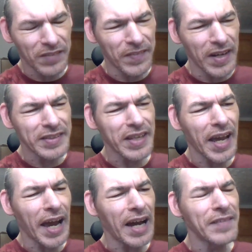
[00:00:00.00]
my
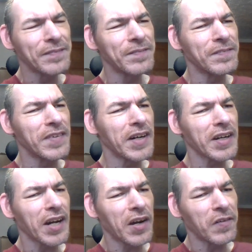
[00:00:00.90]
tab, but
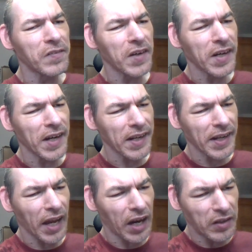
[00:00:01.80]
I don't got an
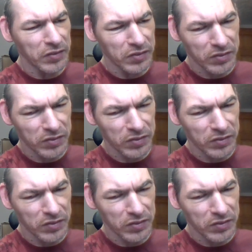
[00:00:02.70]
account.